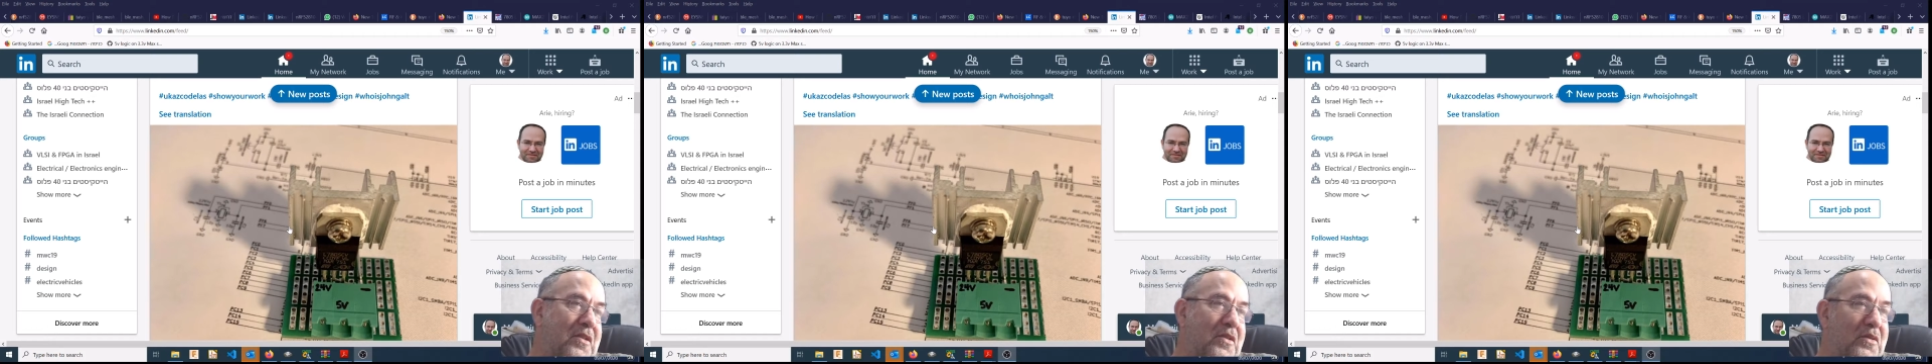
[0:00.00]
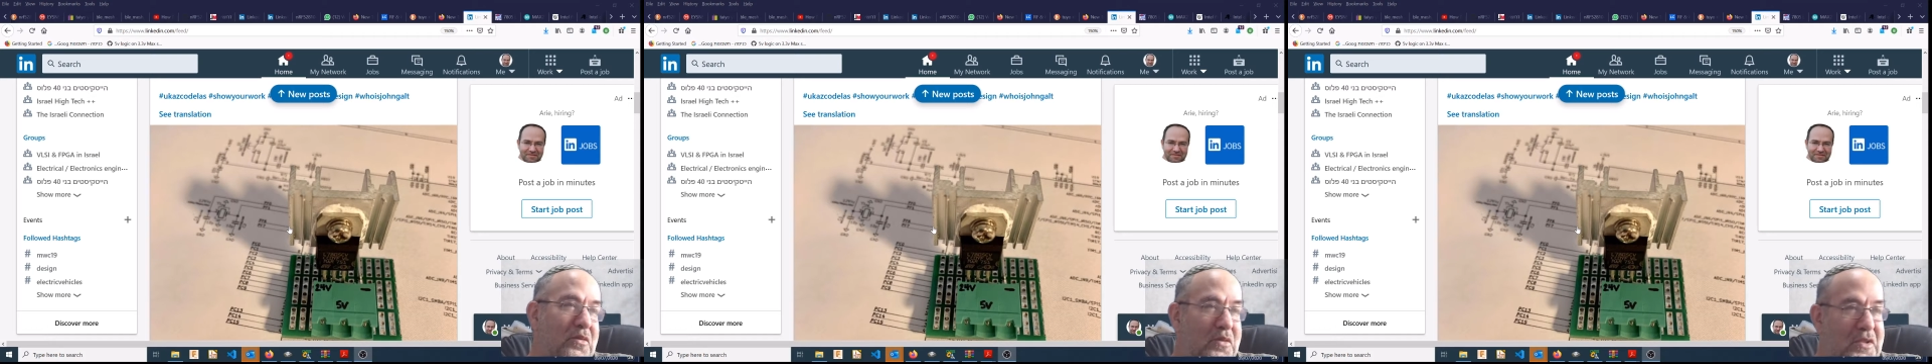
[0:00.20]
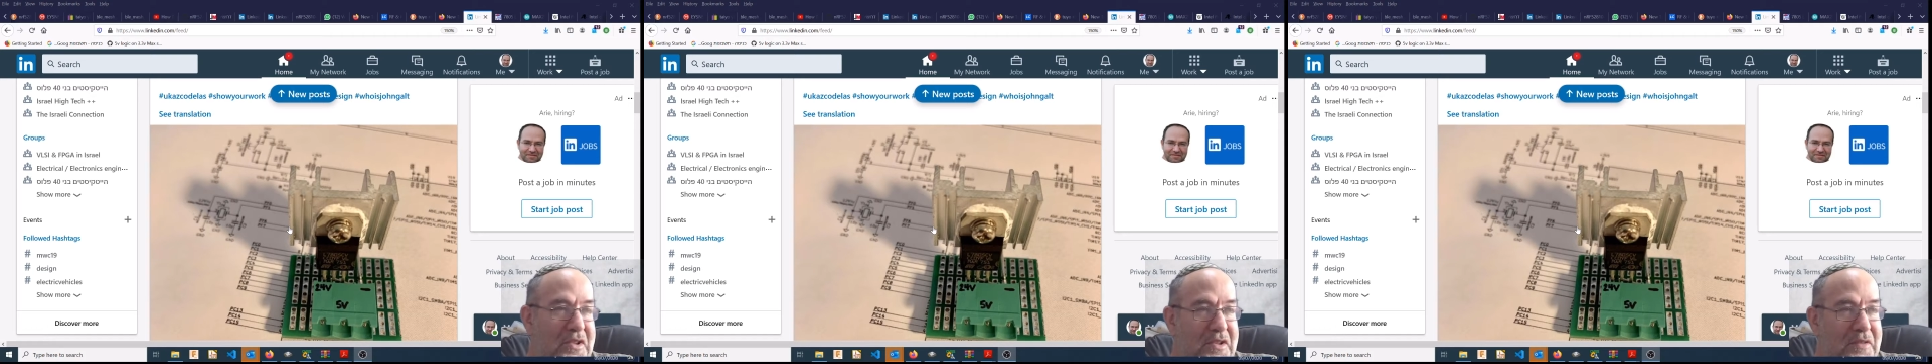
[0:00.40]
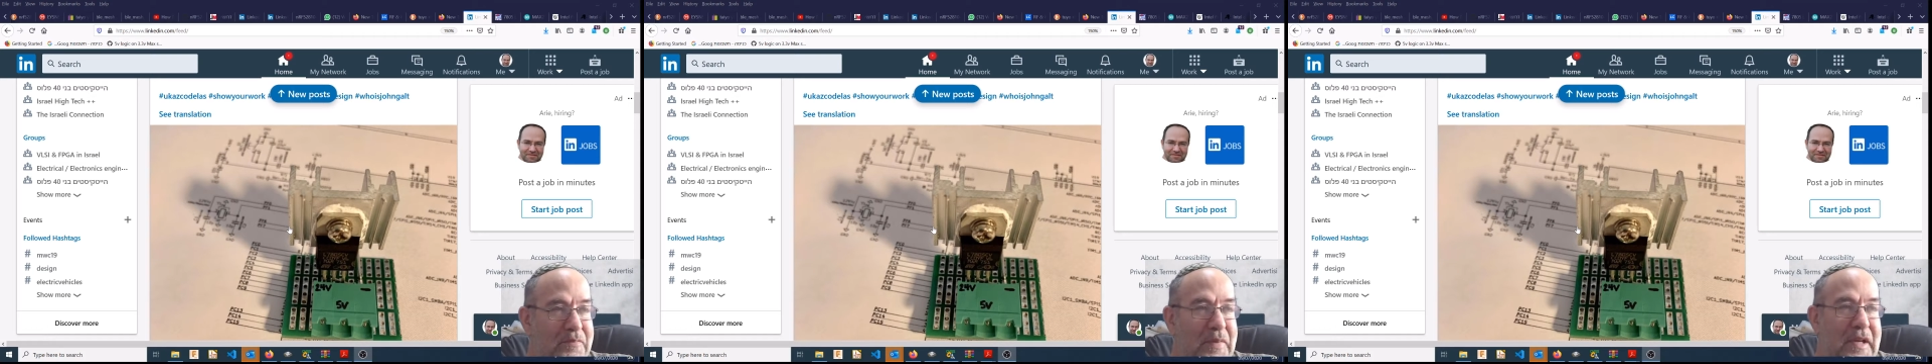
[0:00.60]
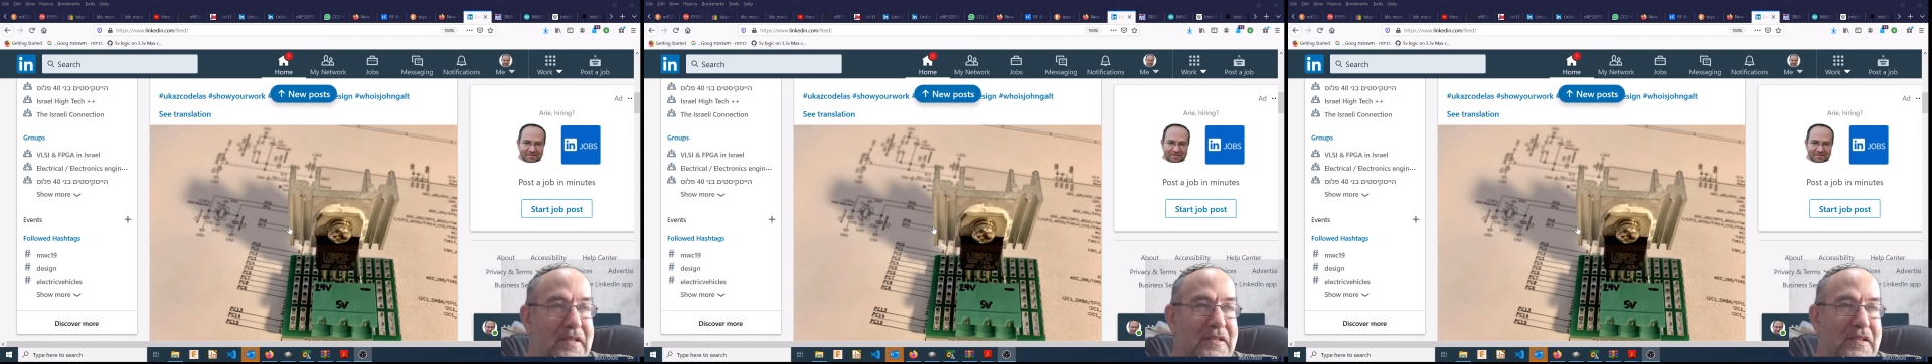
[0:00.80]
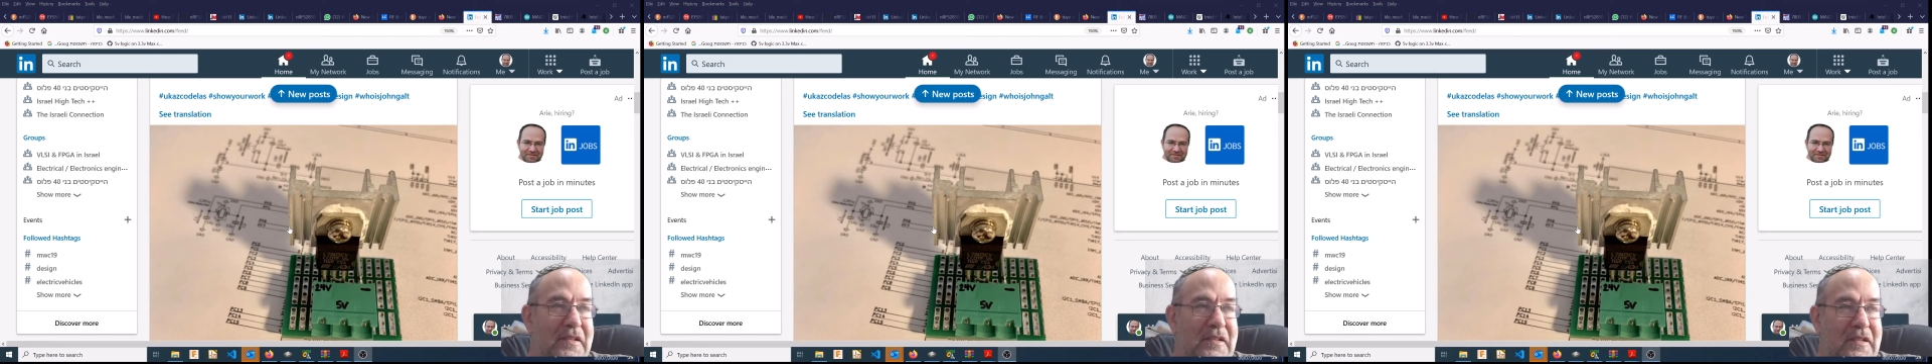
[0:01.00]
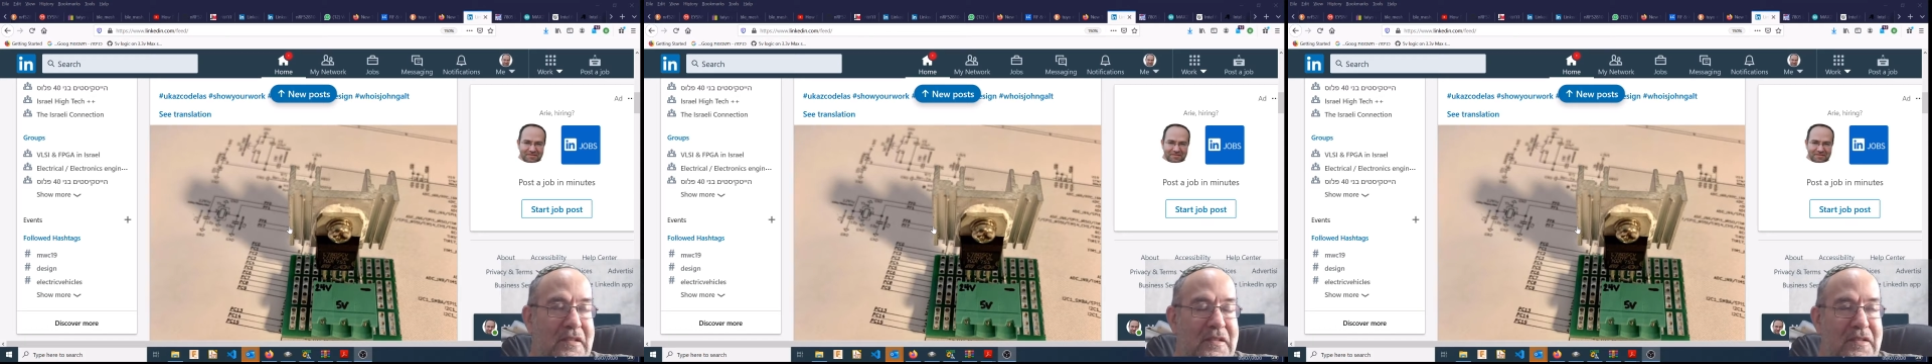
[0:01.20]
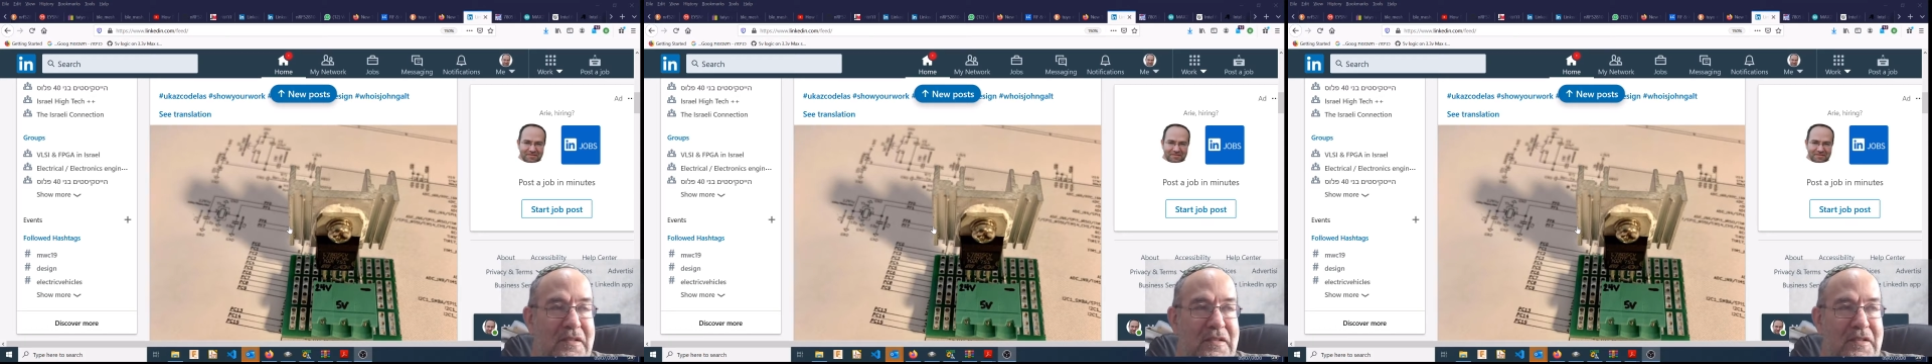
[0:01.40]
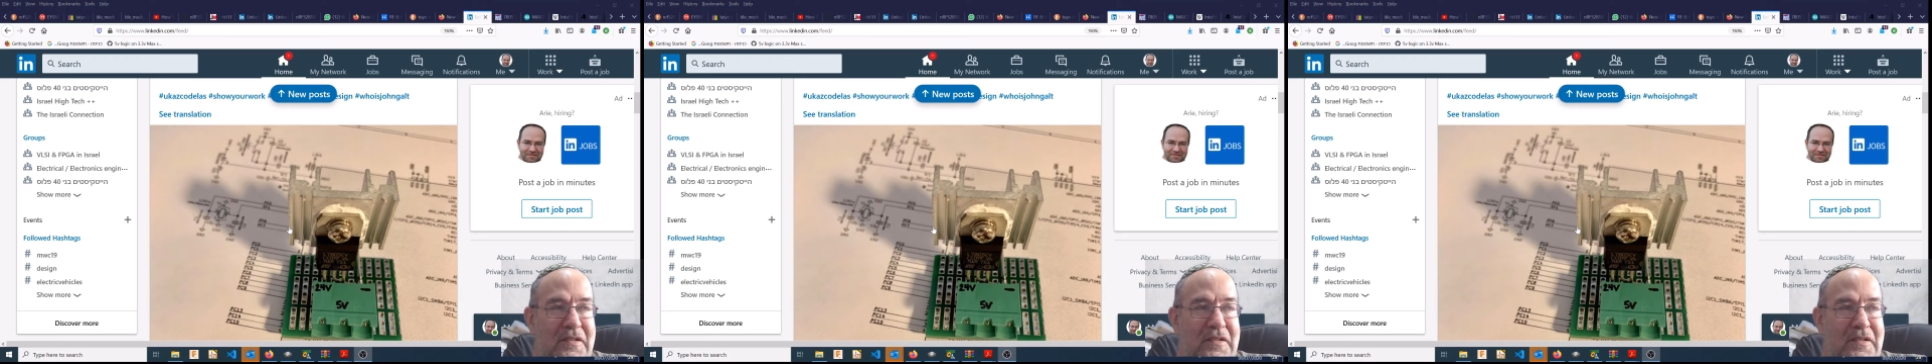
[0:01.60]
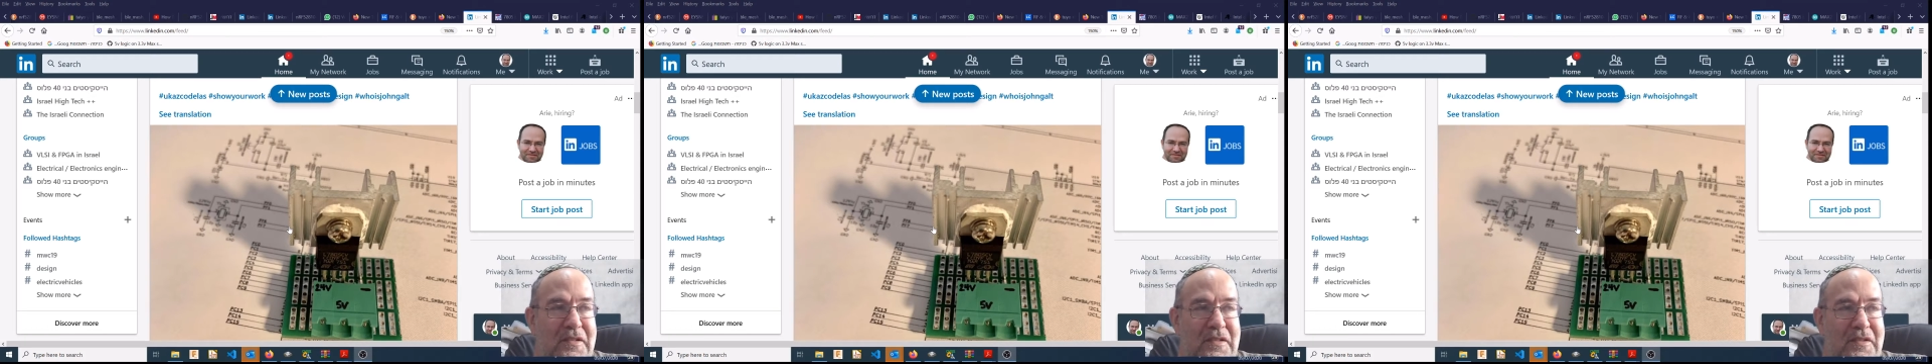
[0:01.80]
which is
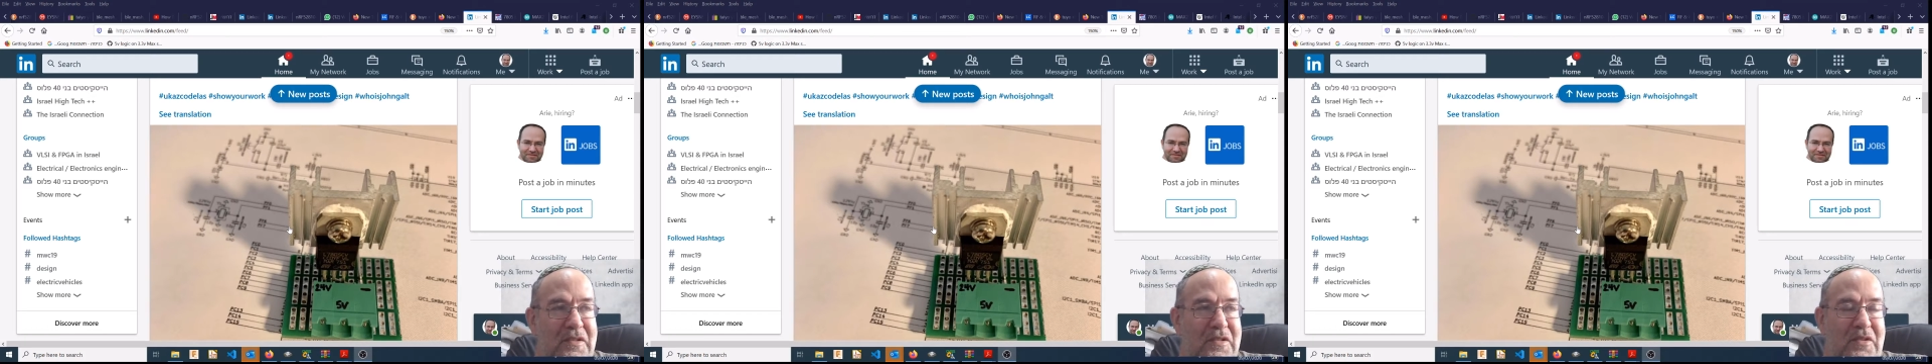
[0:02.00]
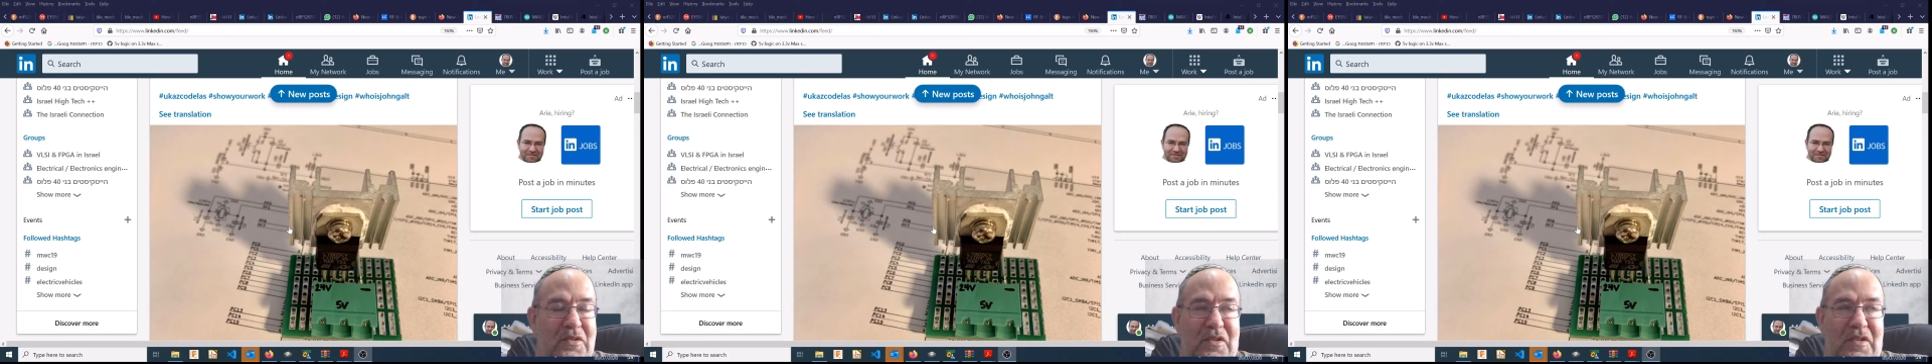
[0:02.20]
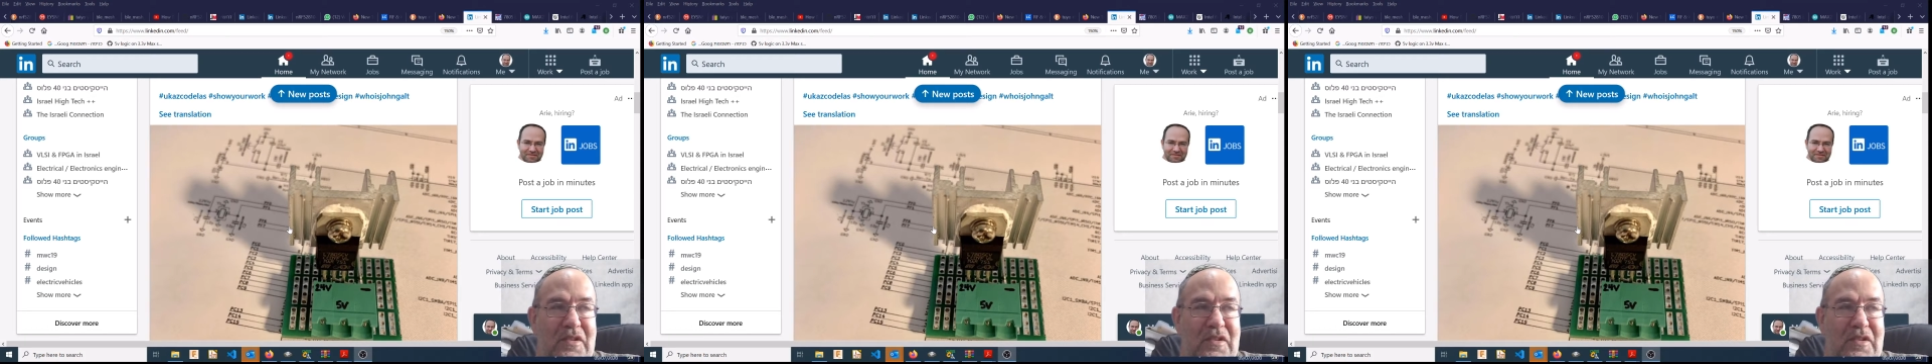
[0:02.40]
basically